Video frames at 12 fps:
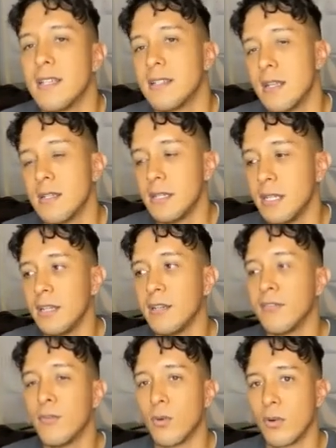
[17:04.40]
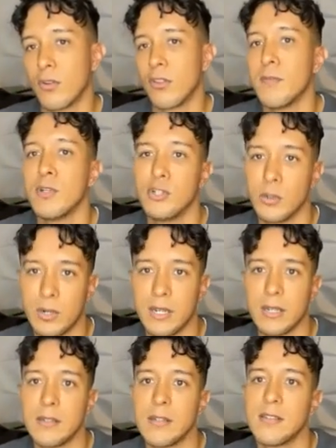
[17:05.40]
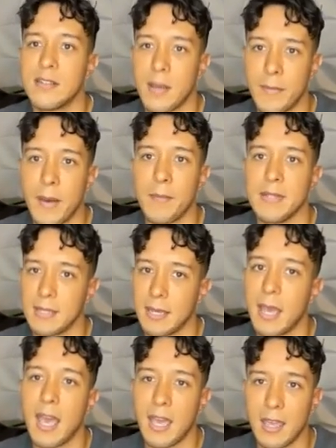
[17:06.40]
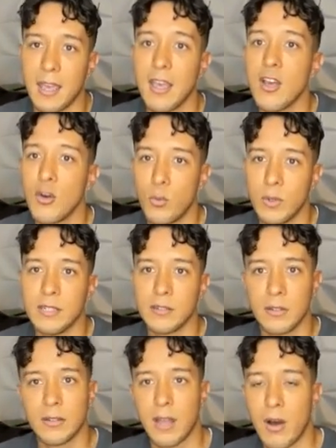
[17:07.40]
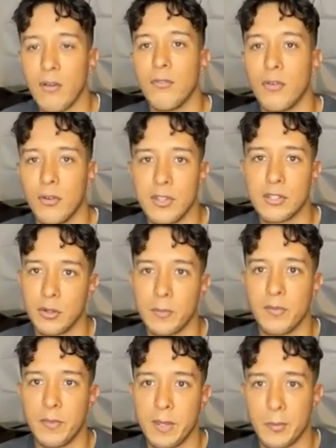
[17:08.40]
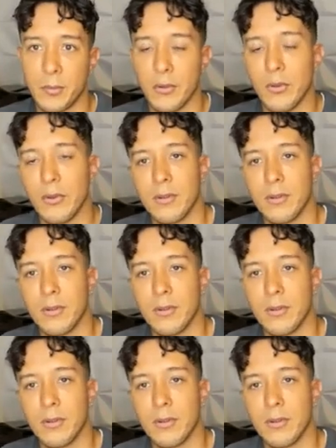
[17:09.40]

a need for the majority to step up and say, hey, we need to look out for this group of people.